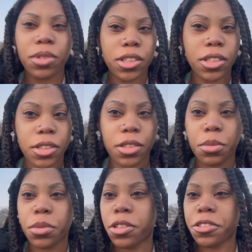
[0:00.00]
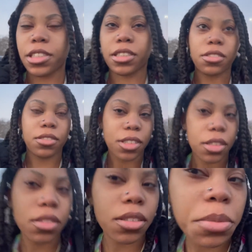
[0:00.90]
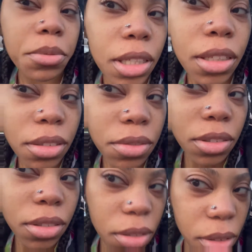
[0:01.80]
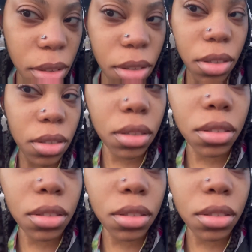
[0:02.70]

not going to the mall right now. Here's an update on what it looks like.